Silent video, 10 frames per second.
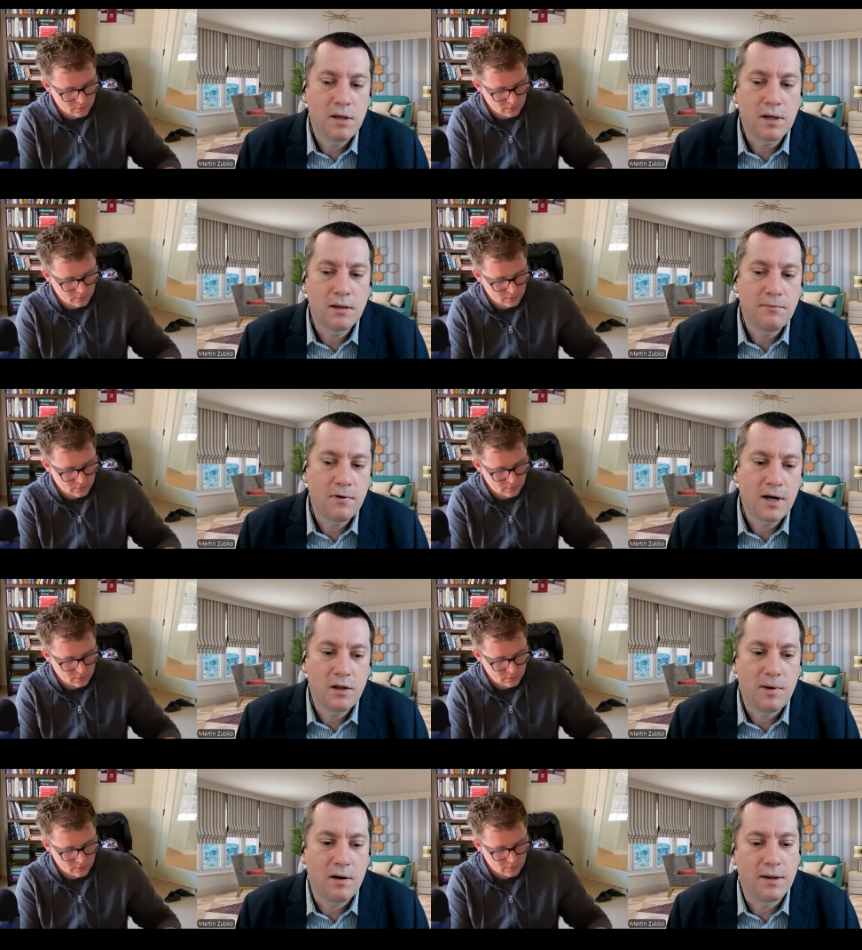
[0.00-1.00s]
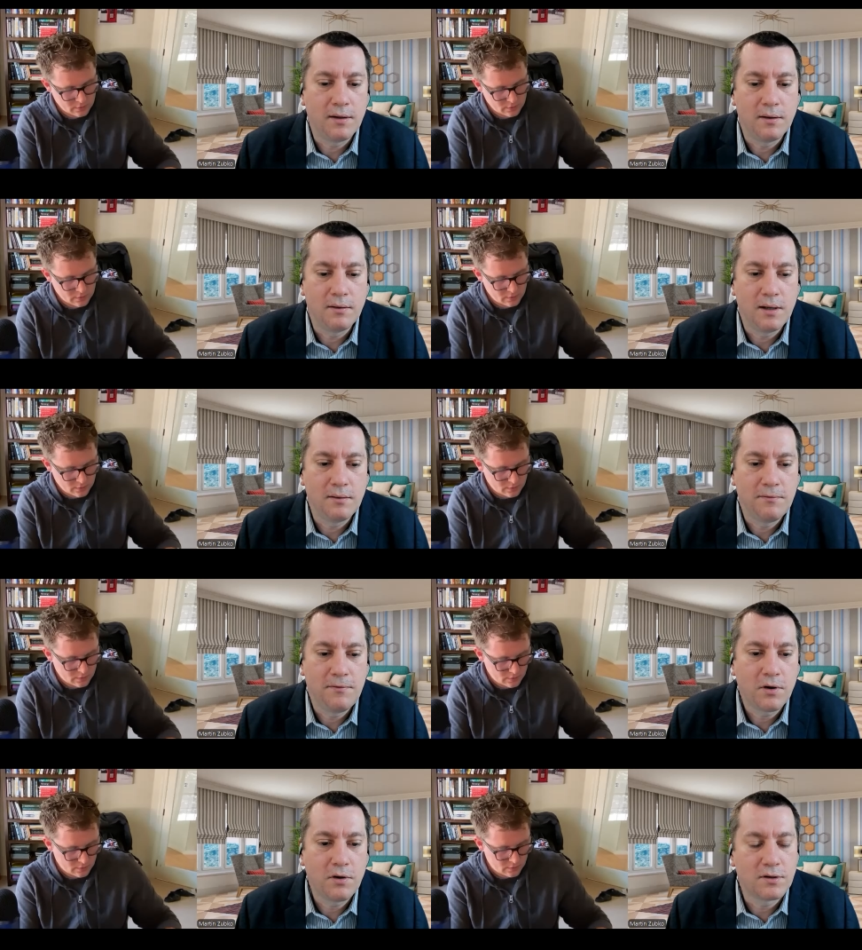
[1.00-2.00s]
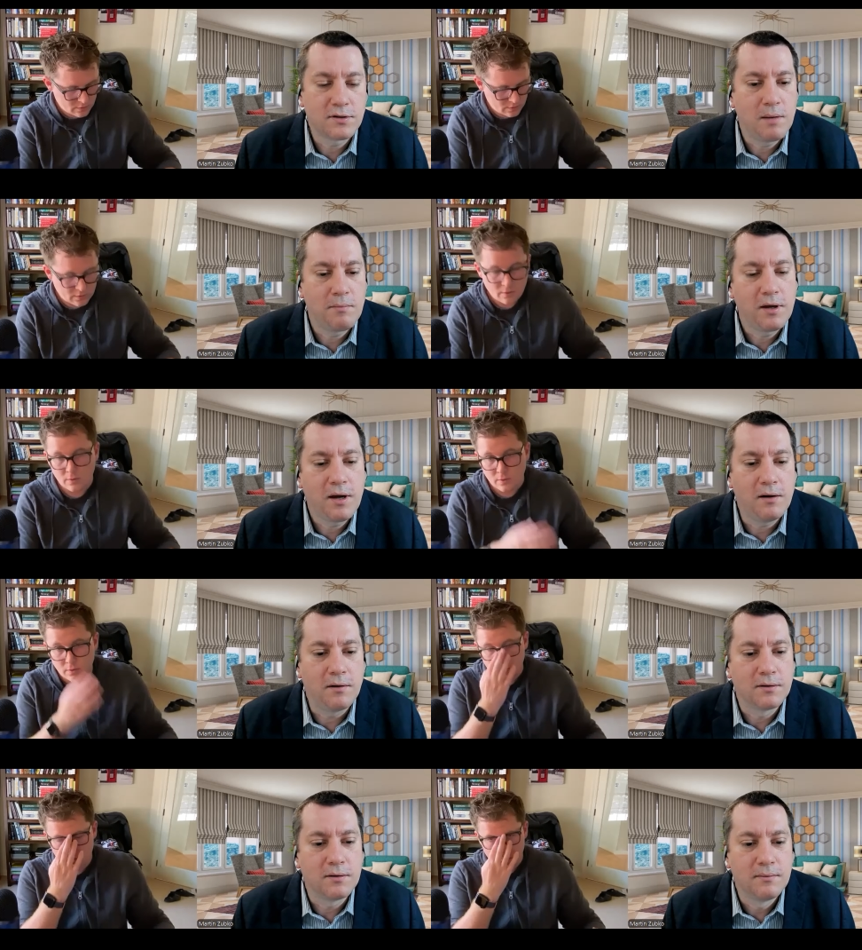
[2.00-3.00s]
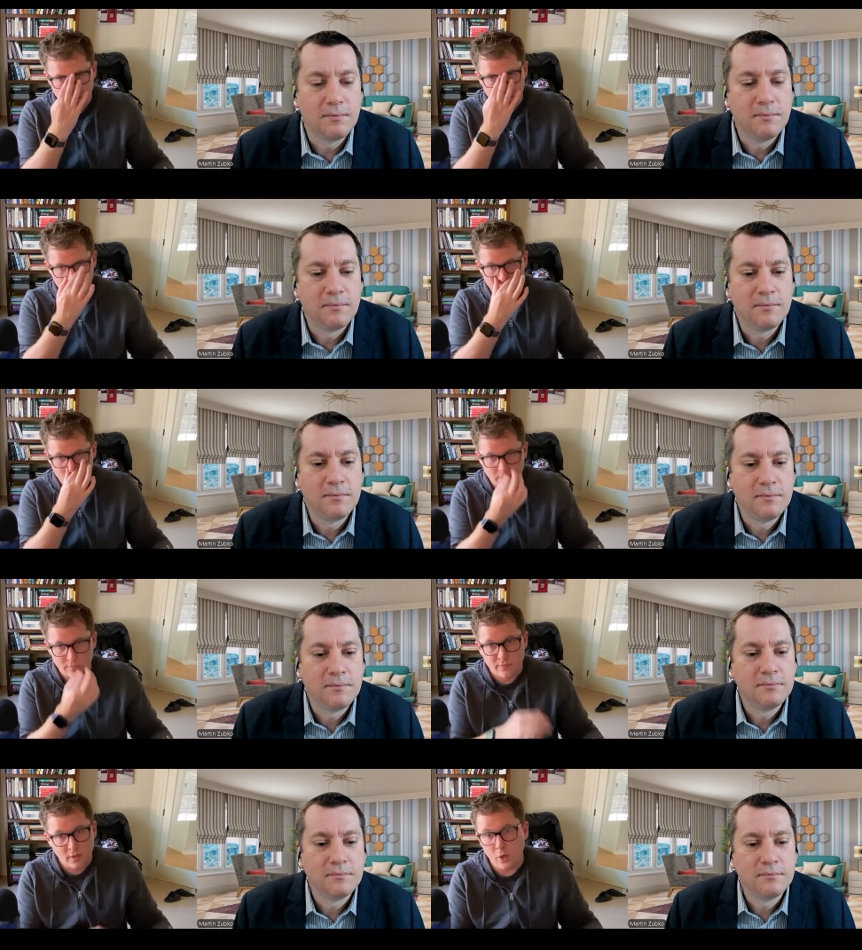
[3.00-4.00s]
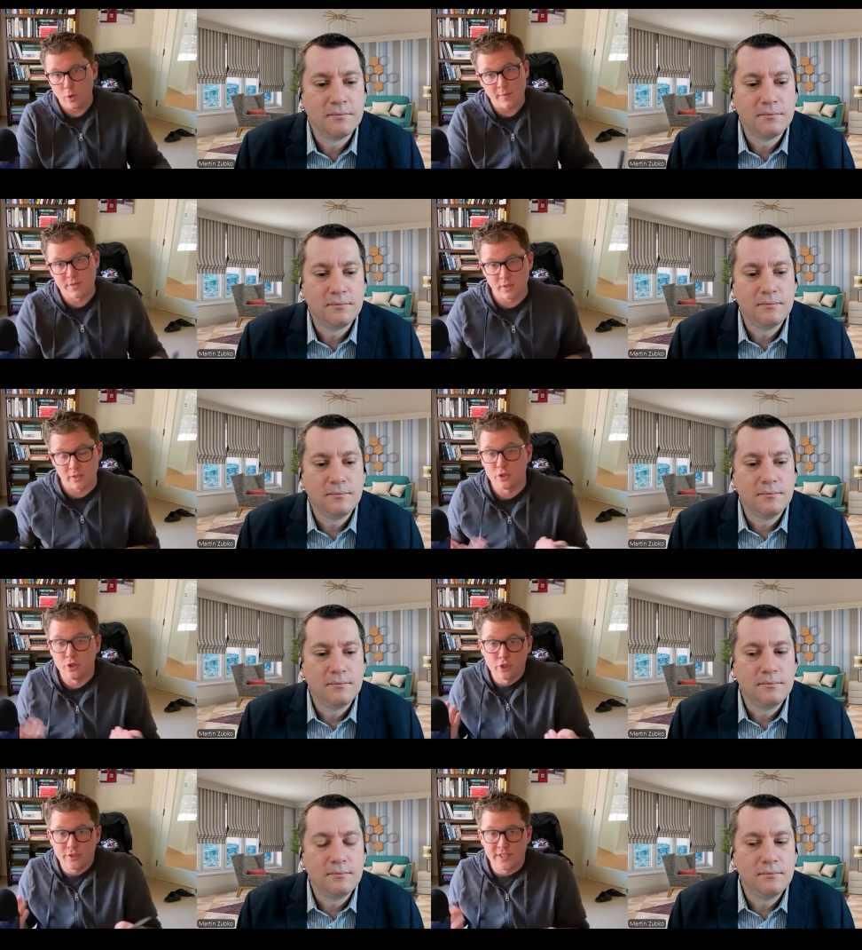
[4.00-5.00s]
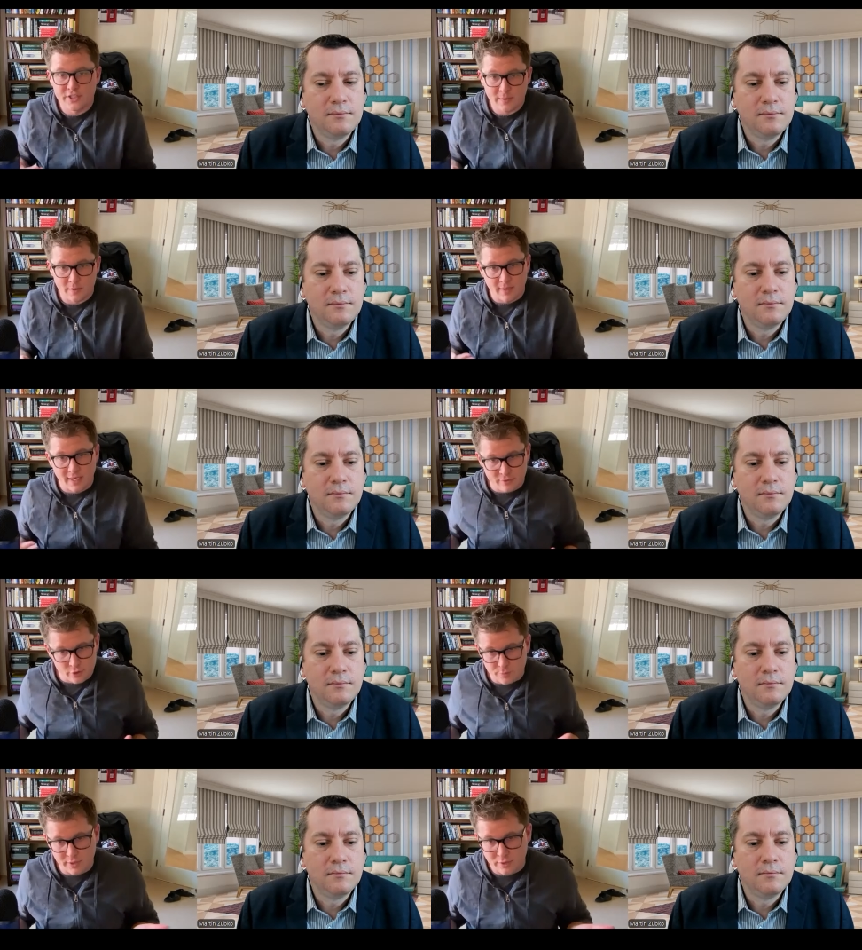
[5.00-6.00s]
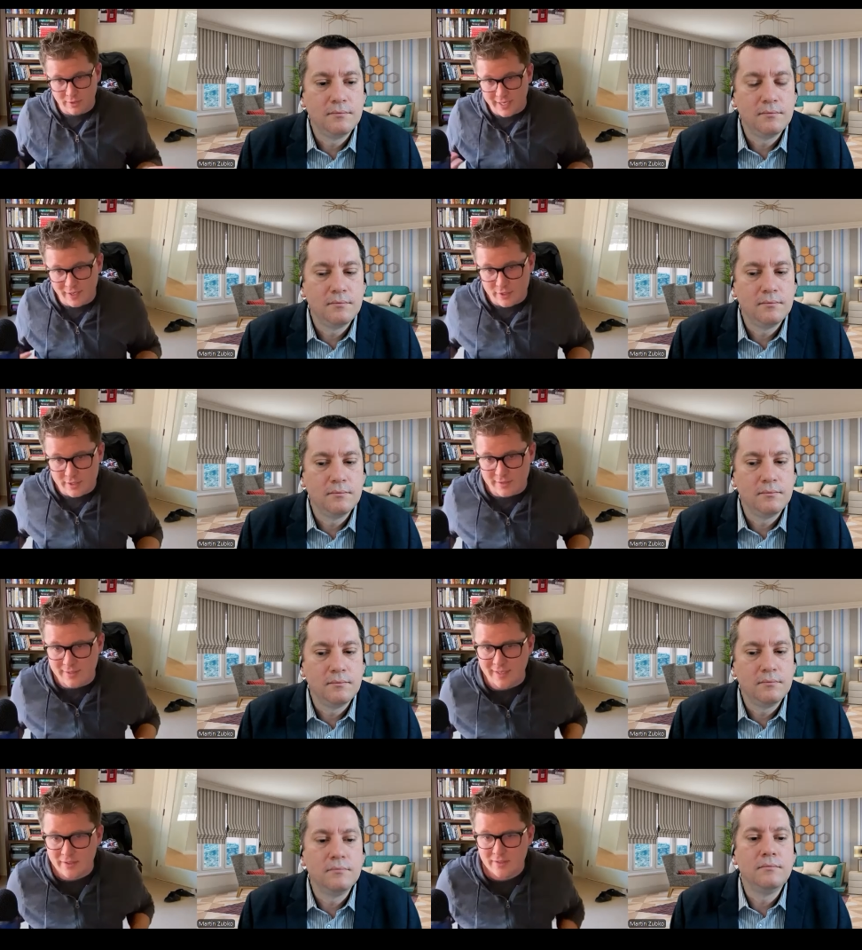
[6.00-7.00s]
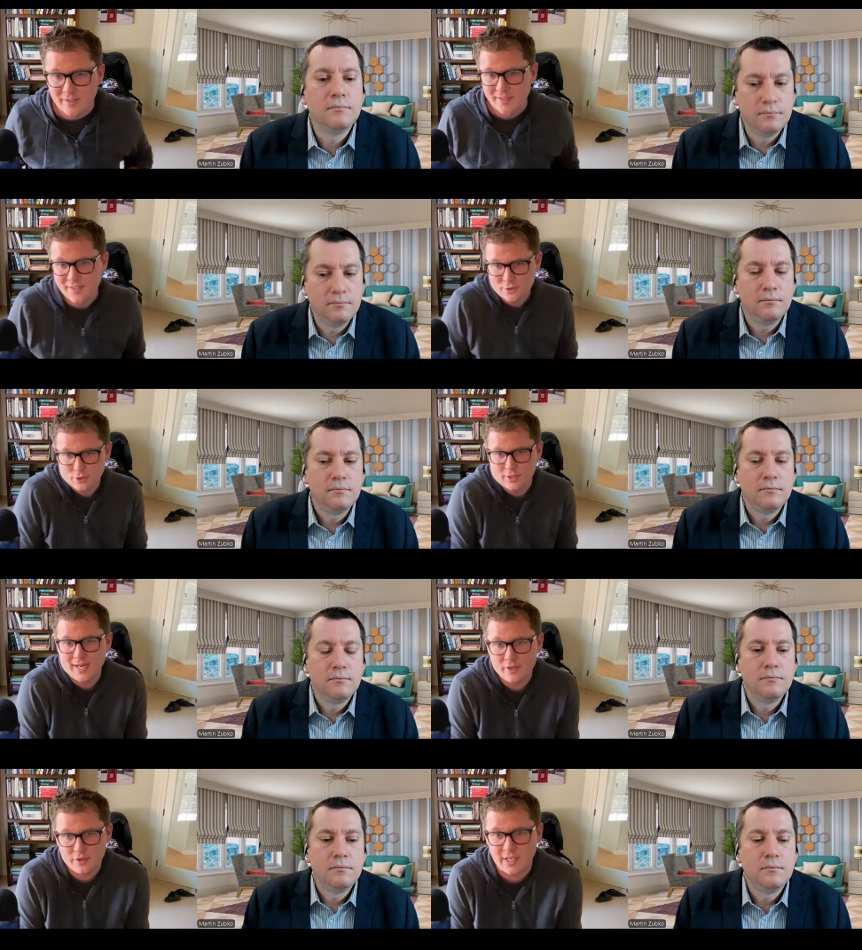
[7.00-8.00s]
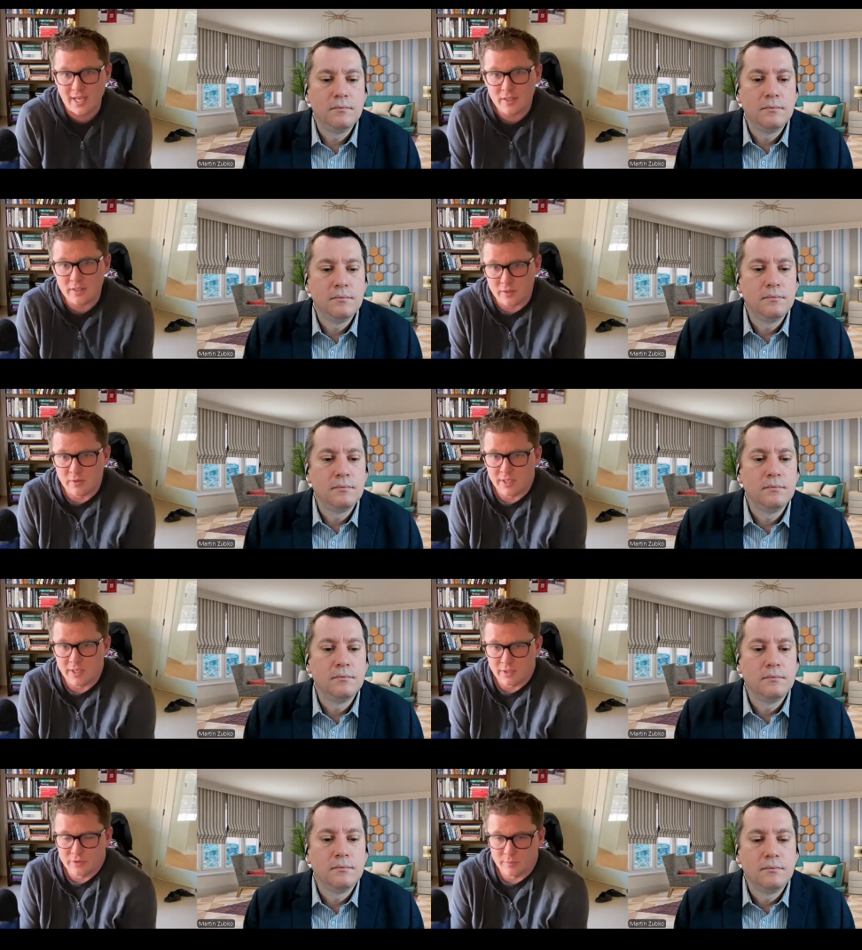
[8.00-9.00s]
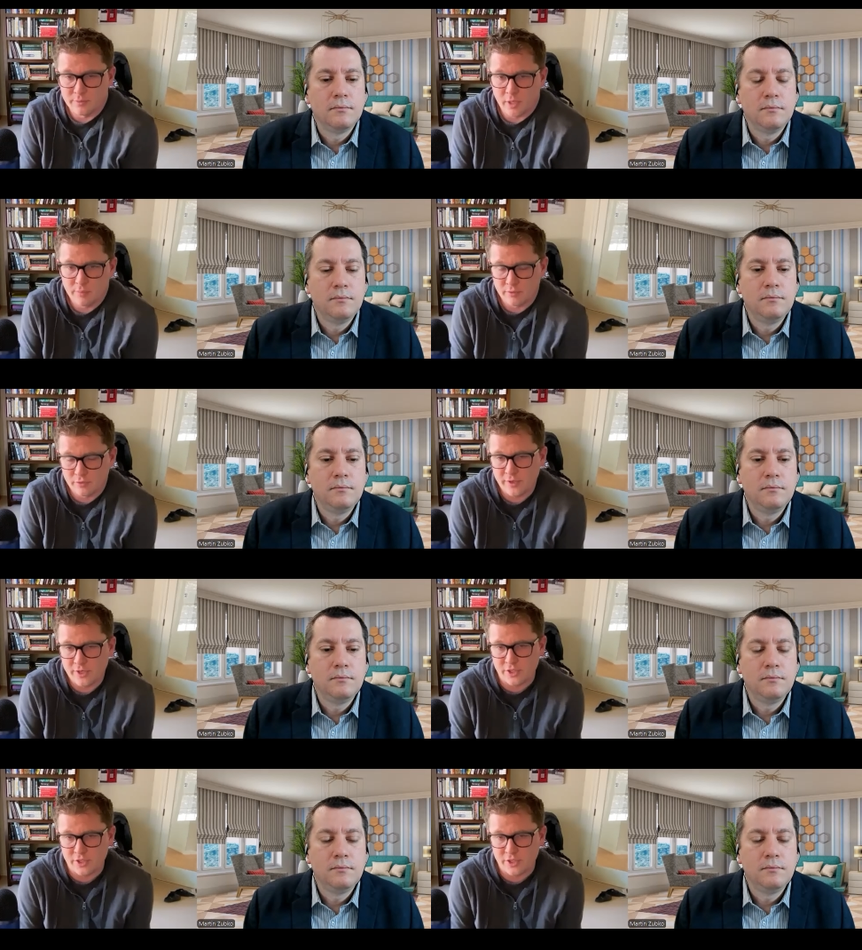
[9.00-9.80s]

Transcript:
Speaker 1: you can forget about it and, and focus on something else.
Speaker 2: Oh, absolutely. So the nuclear regime, in my view, is built on carrots and sticks. So the carrot, the carrot, right, of the non-proliferation